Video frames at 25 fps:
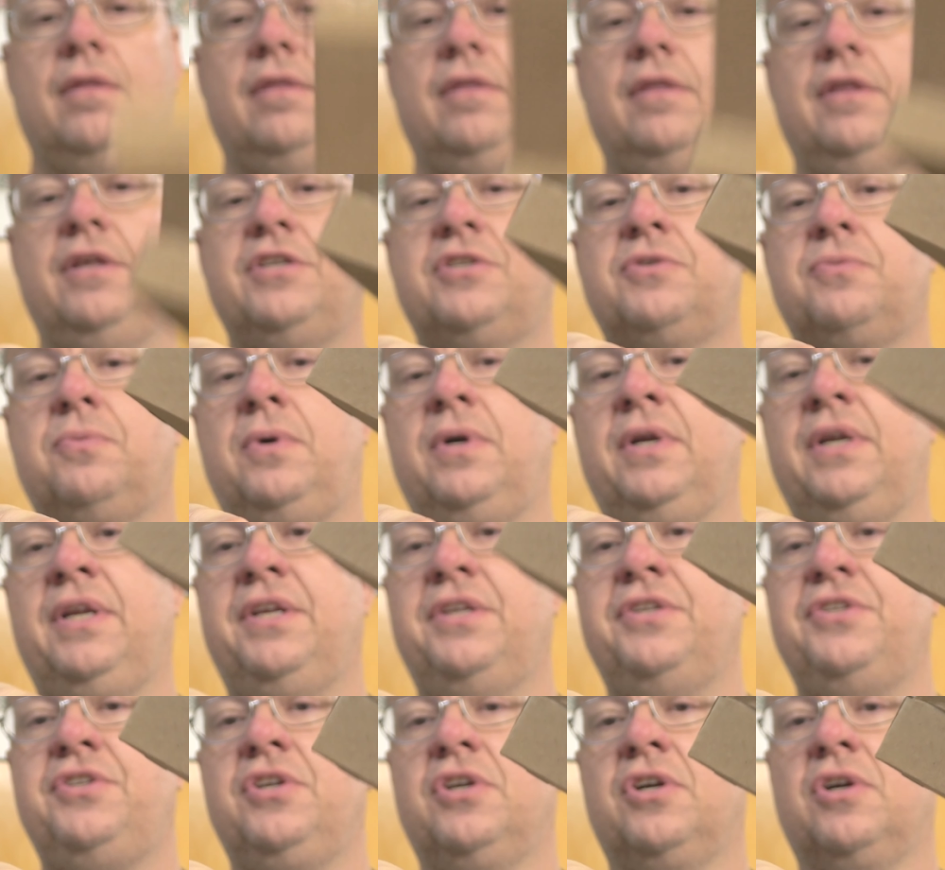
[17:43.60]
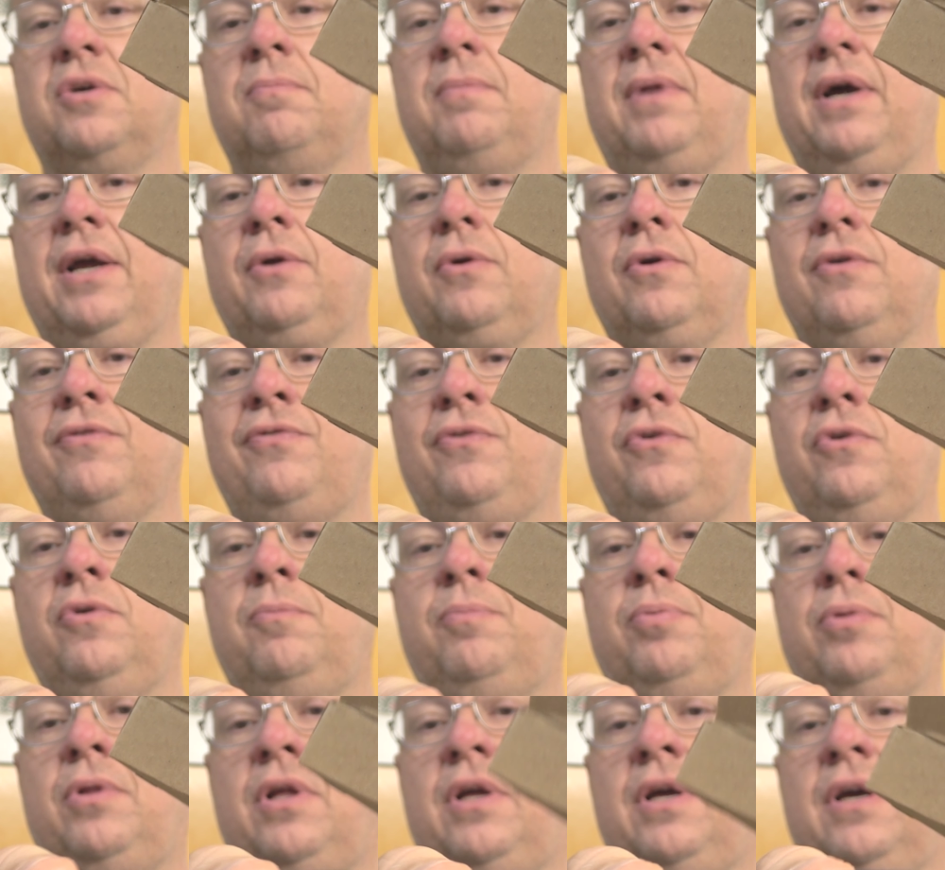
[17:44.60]
This one is your microphone
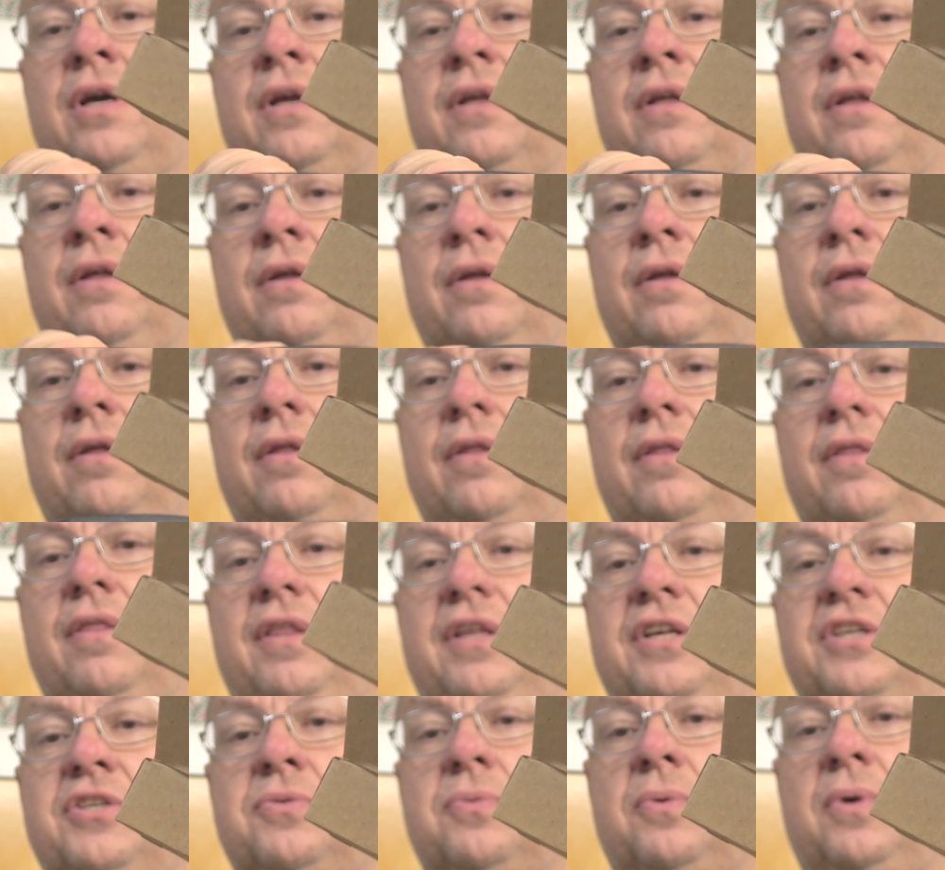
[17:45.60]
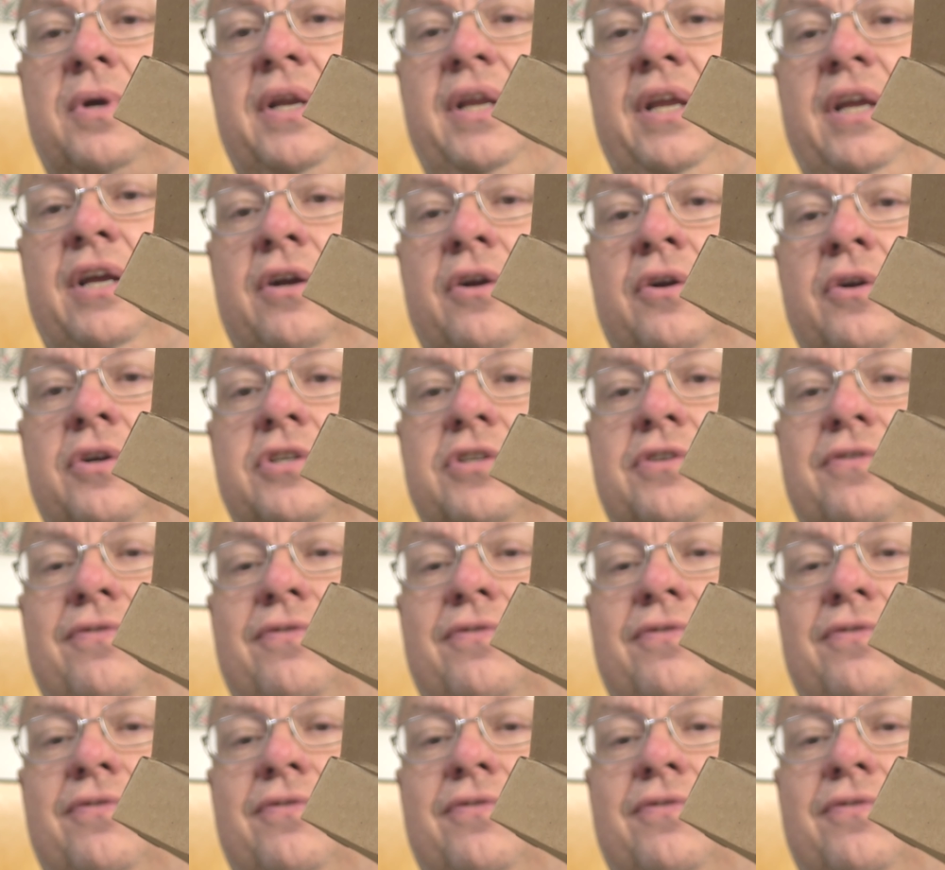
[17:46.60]
plug. This one here is